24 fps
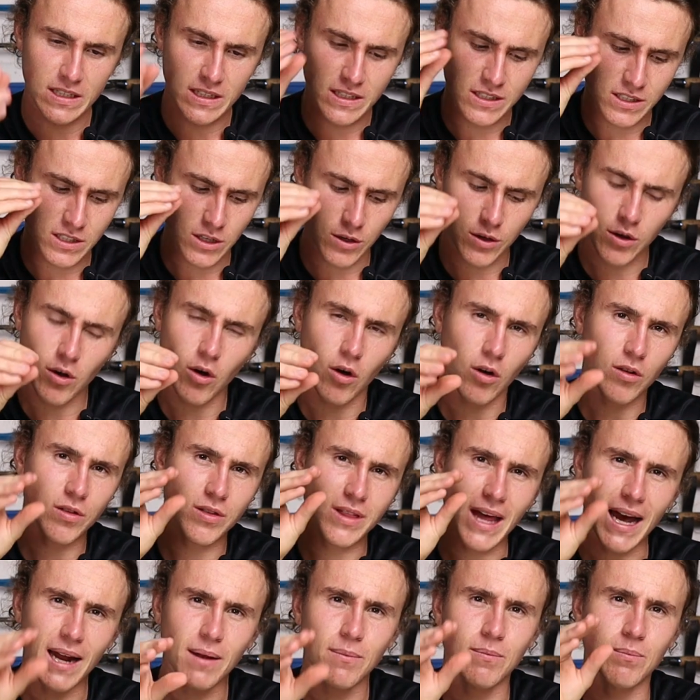So yeah, on
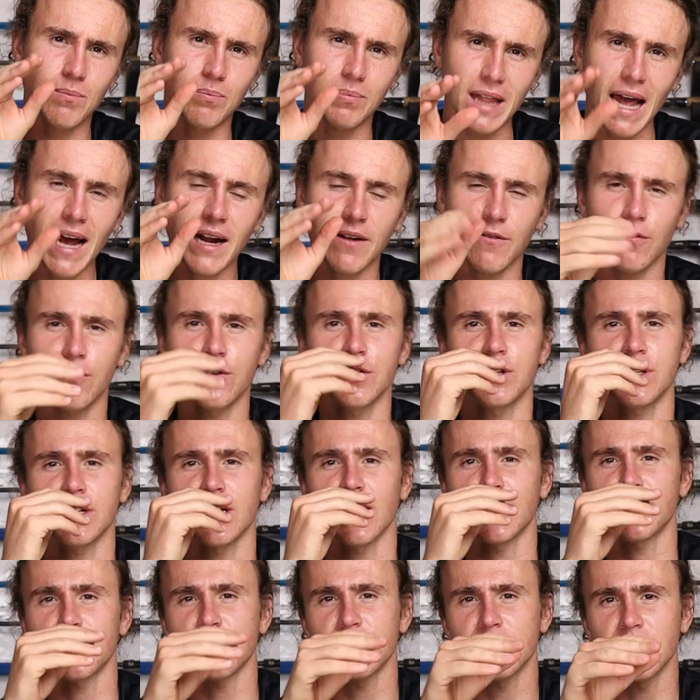that fish
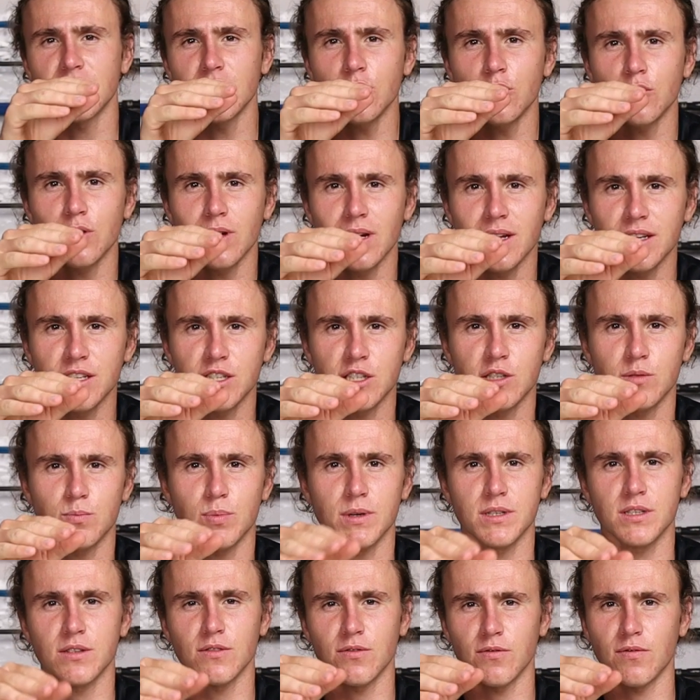catch, I didn't really
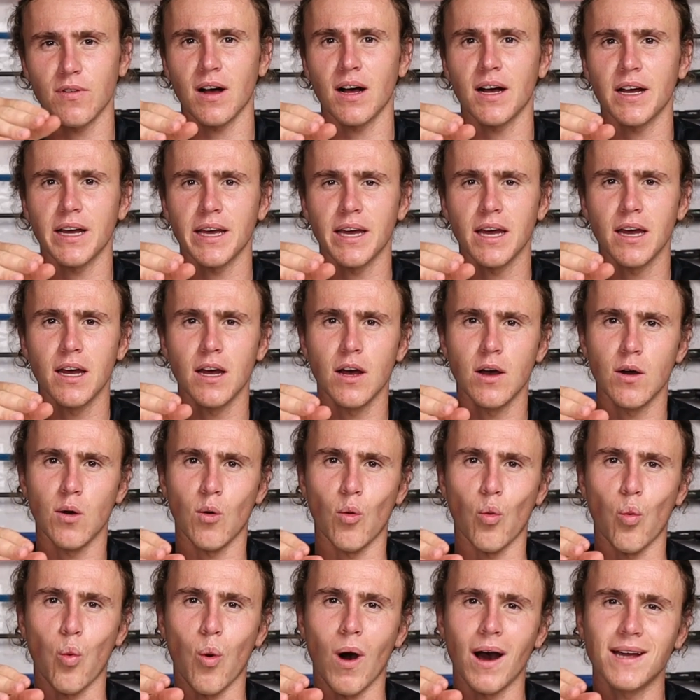specify
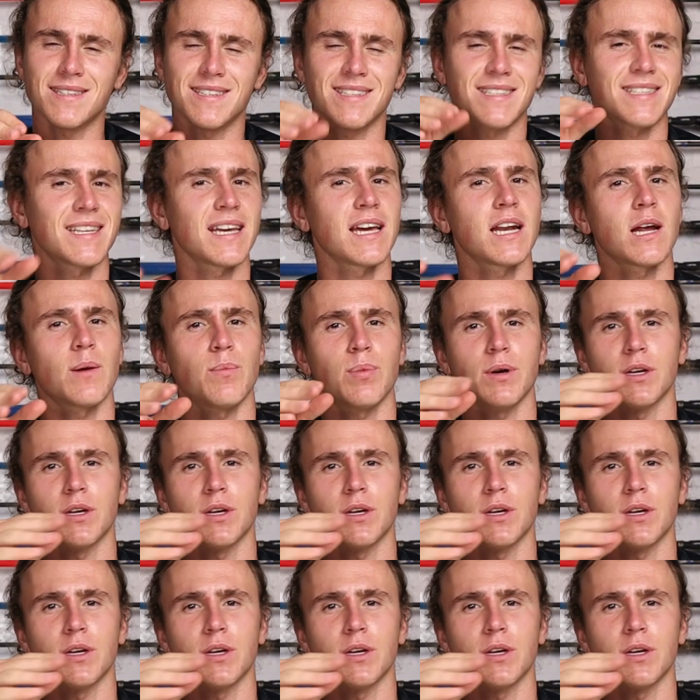what setup